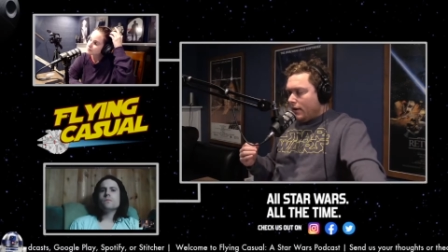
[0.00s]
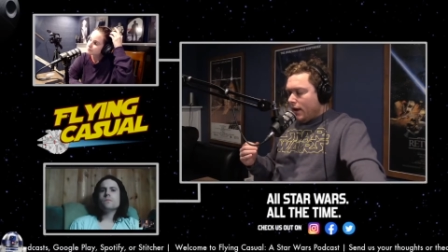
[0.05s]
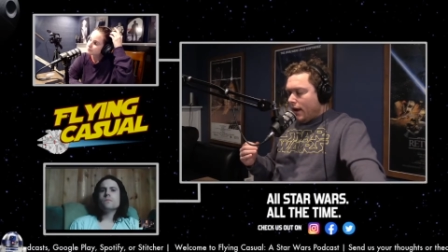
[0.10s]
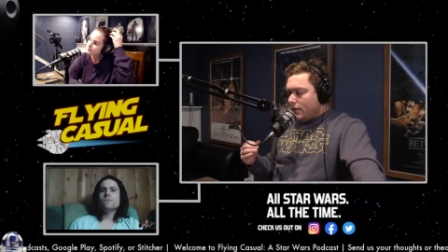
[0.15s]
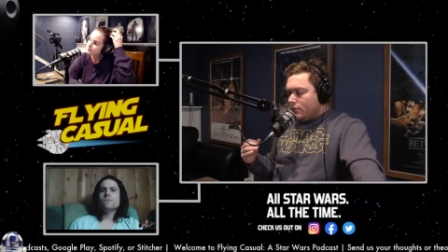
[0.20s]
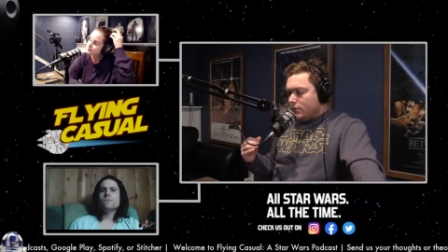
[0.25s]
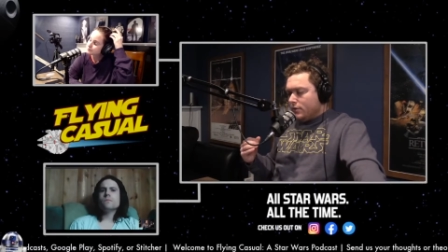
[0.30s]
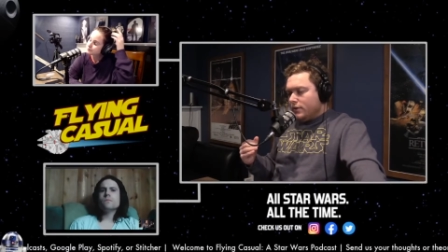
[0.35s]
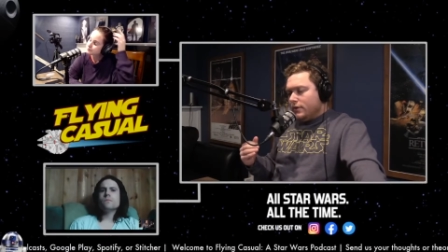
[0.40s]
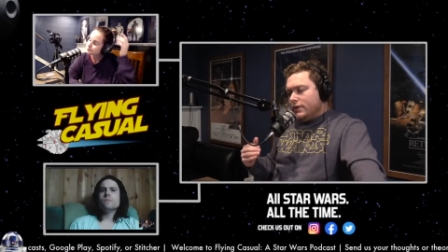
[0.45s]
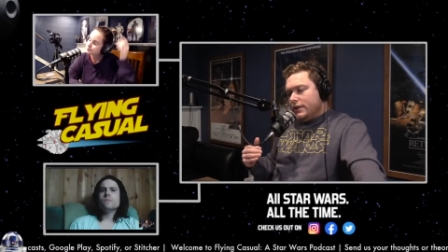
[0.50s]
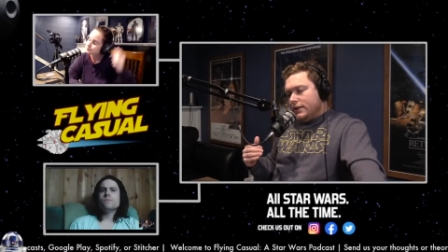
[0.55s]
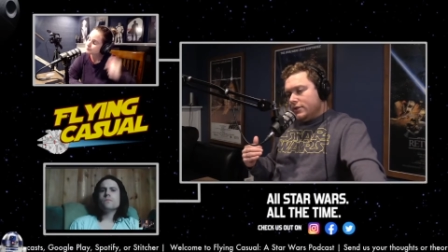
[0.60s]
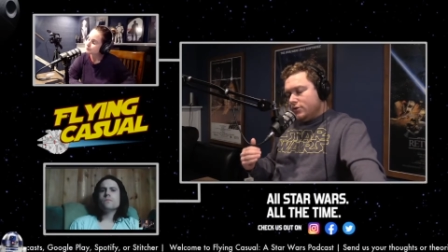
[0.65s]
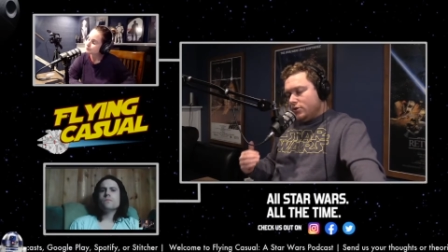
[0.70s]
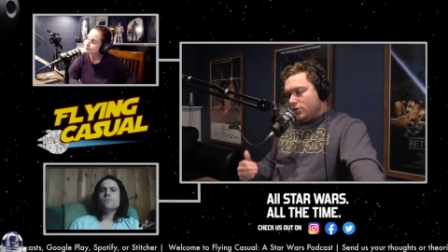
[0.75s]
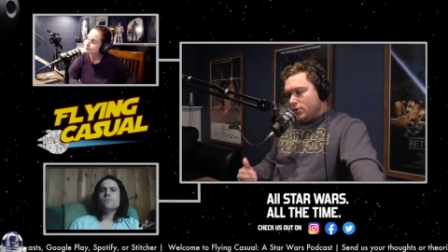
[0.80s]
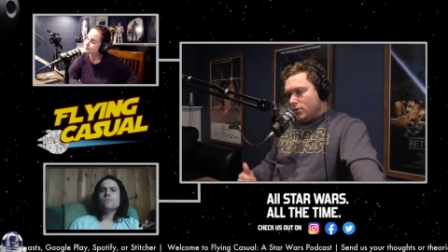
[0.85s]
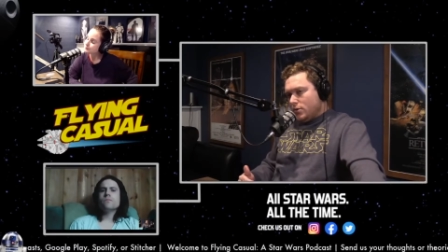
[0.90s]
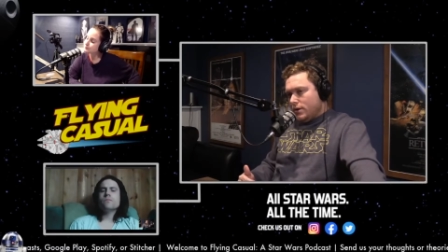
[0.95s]
I really
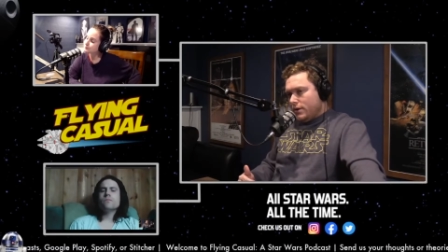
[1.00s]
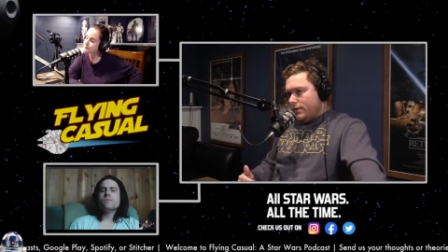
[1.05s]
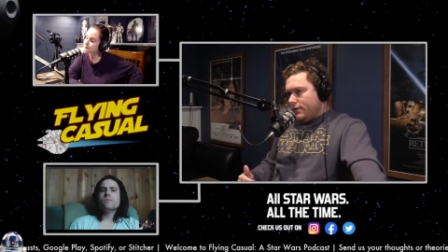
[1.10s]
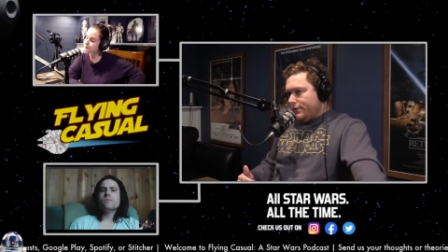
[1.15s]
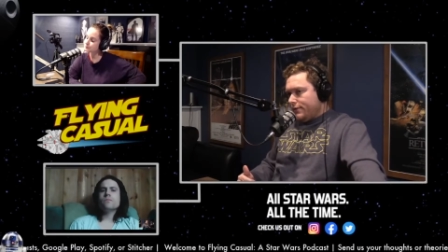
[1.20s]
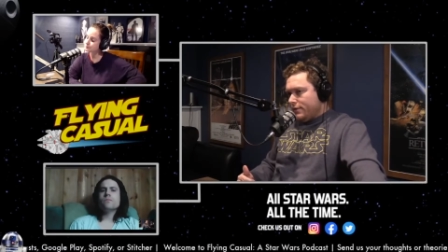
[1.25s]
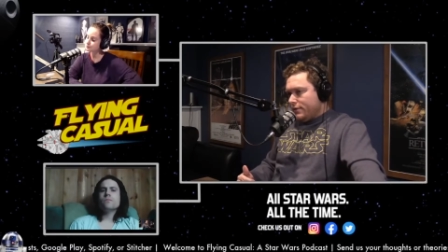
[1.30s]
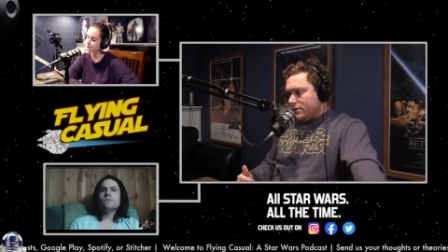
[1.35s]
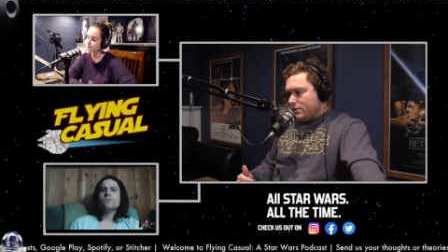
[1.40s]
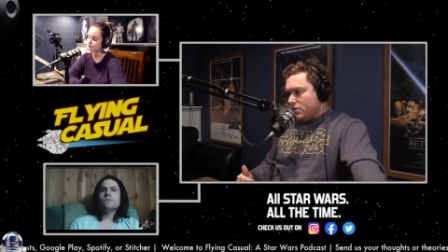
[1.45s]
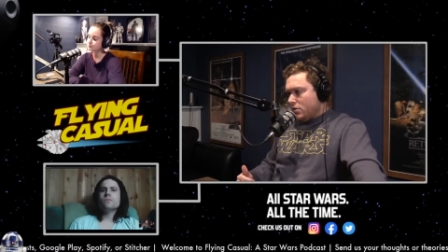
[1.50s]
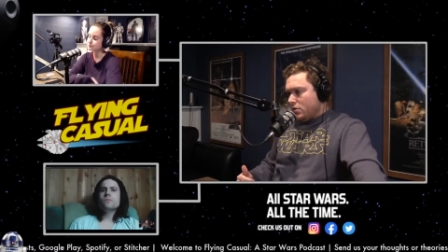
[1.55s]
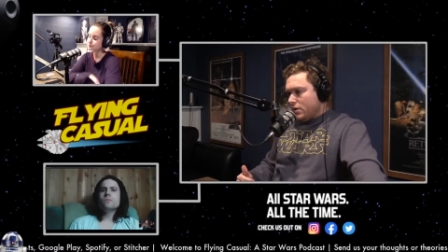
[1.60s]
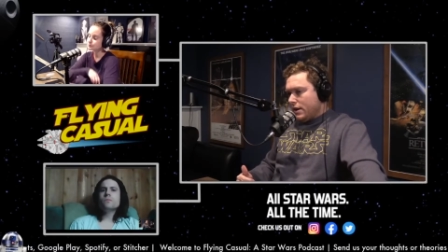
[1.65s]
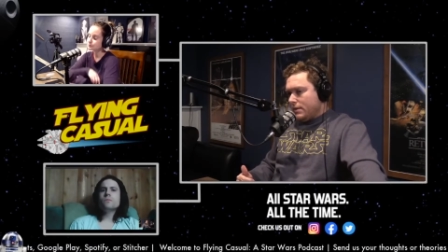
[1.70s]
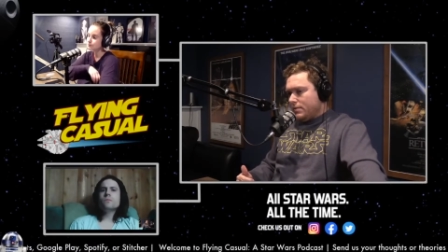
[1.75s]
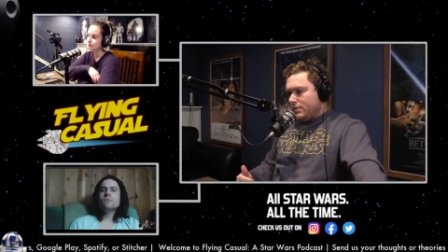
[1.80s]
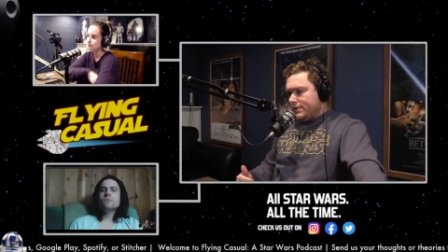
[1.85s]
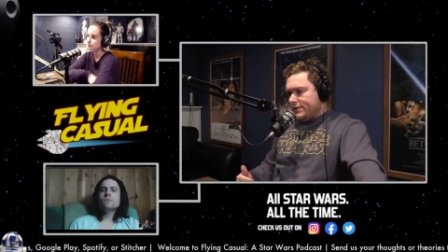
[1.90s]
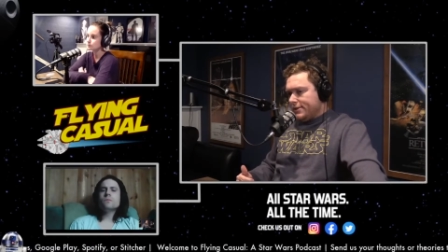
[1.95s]
enjoy the first 3
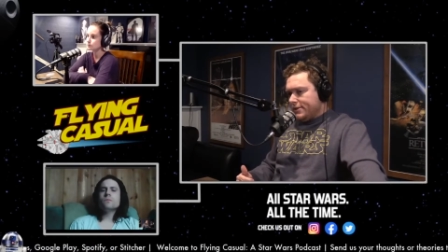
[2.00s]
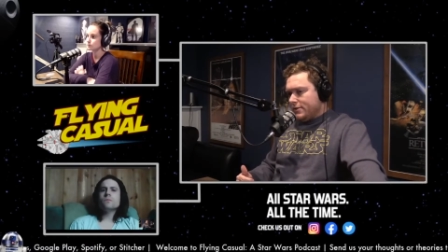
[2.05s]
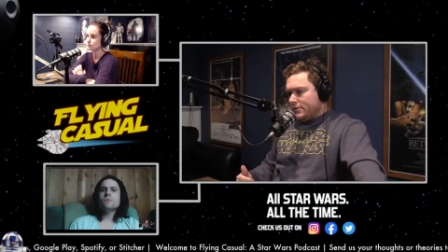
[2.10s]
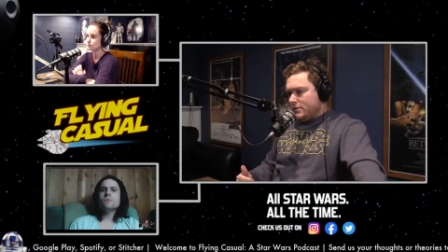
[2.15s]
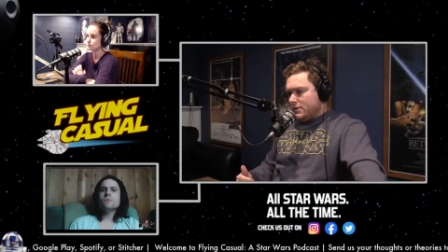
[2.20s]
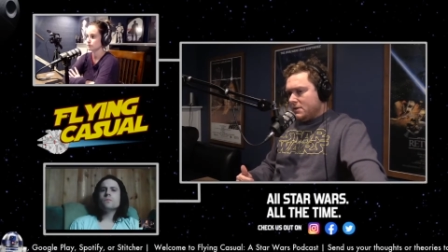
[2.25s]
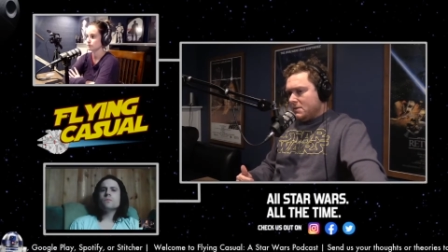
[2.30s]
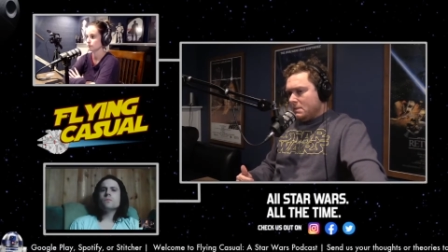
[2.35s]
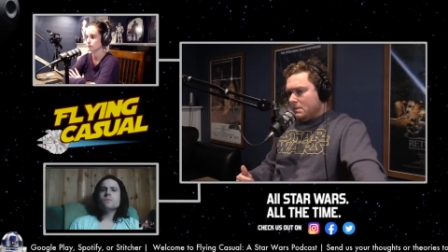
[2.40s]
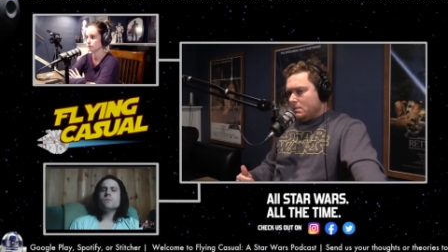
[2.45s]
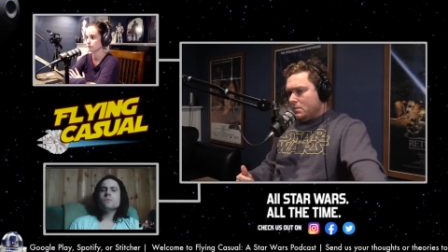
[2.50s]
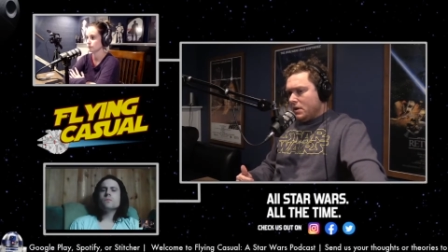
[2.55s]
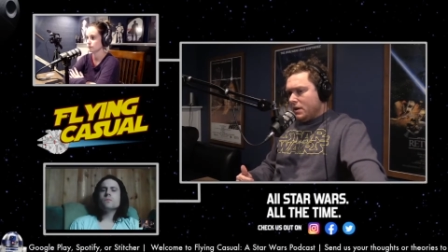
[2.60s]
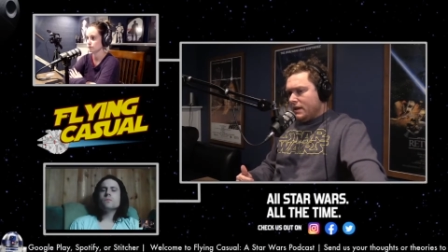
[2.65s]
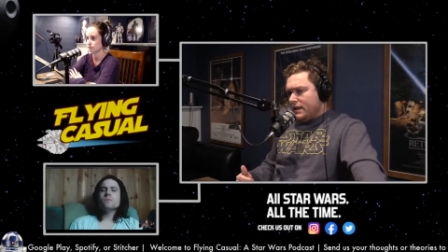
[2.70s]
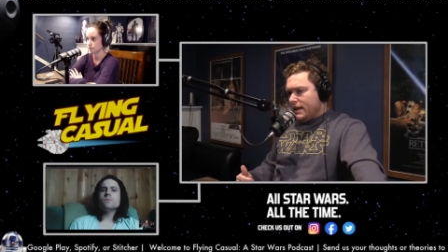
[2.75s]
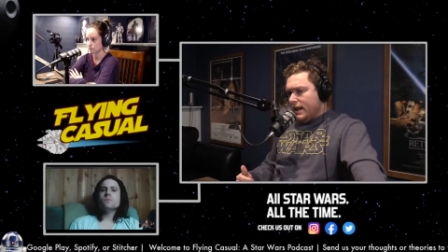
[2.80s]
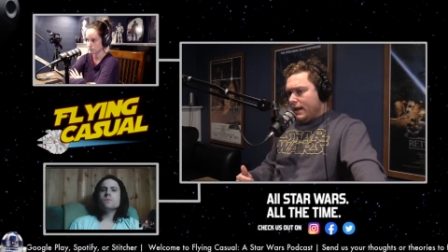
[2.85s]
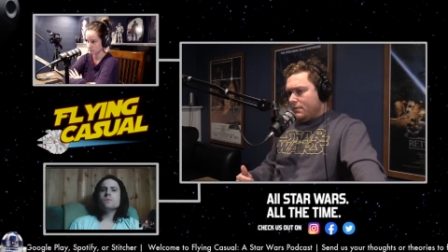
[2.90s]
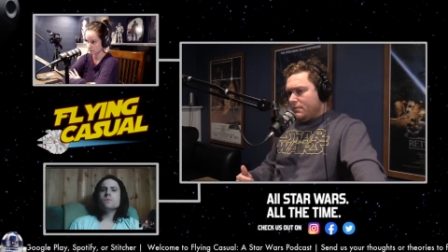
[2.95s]
episodes,
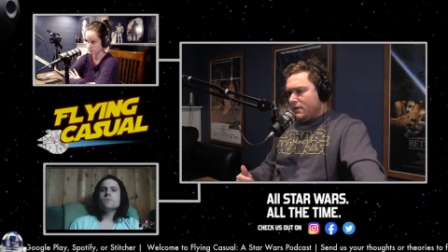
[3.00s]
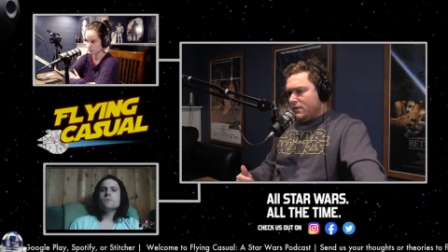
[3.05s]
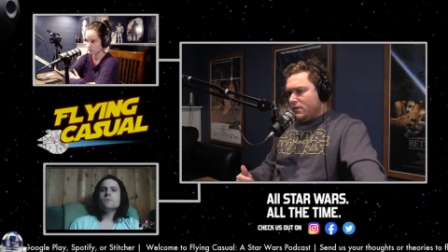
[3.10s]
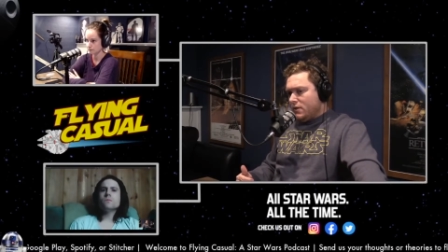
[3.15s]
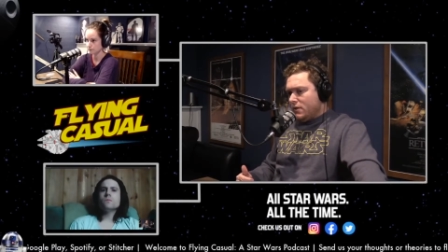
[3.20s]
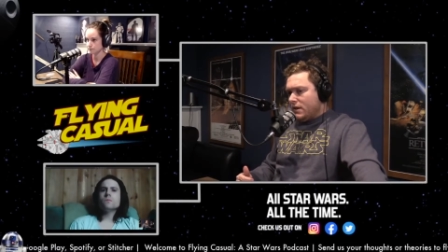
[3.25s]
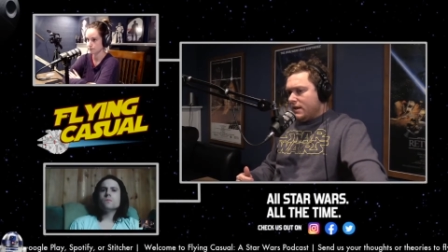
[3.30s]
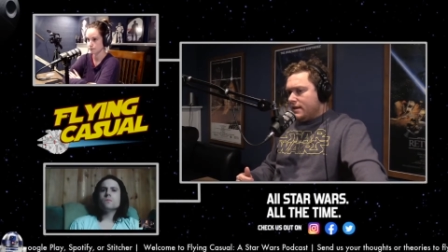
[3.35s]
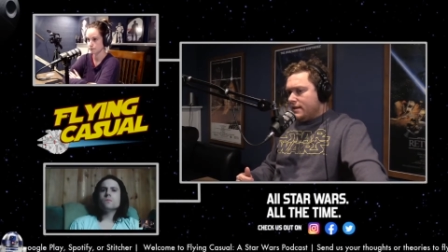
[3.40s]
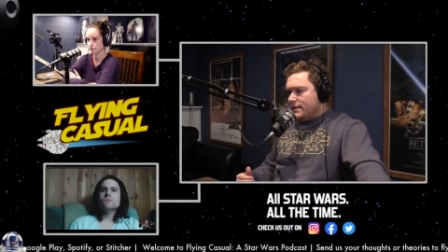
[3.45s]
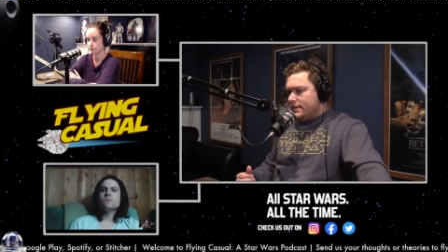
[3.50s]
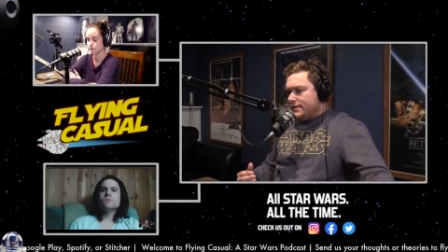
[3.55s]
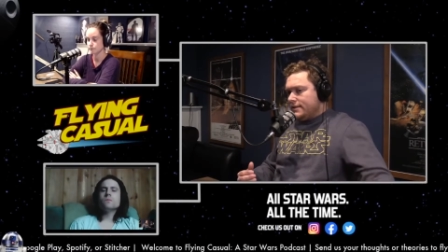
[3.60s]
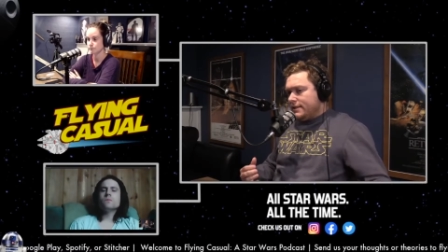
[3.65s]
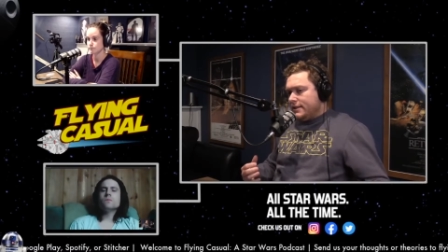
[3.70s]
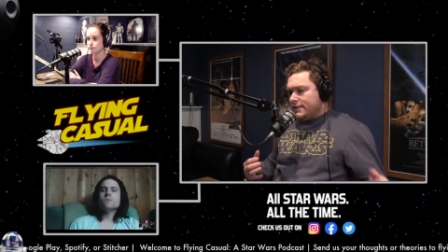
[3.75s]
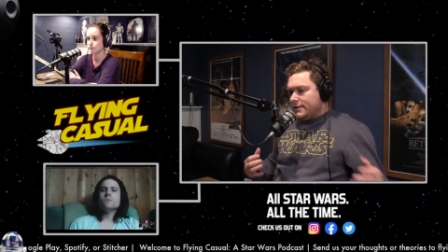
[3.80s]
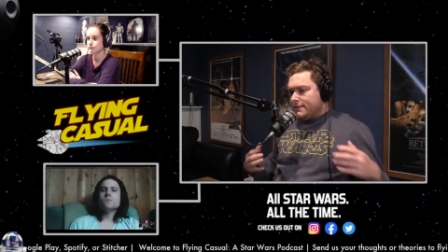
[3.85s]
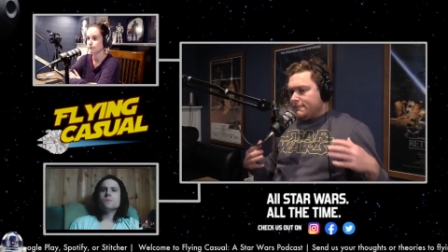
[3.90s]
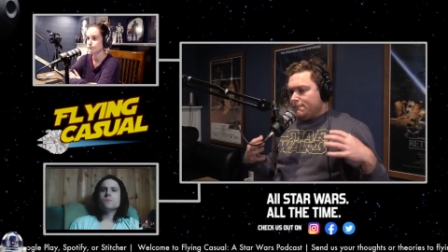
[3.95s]
but I mean, there is
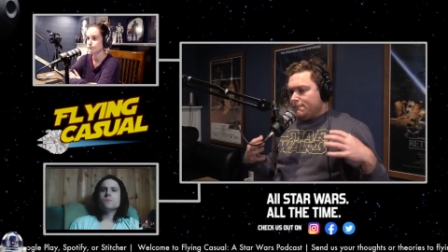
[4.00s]
this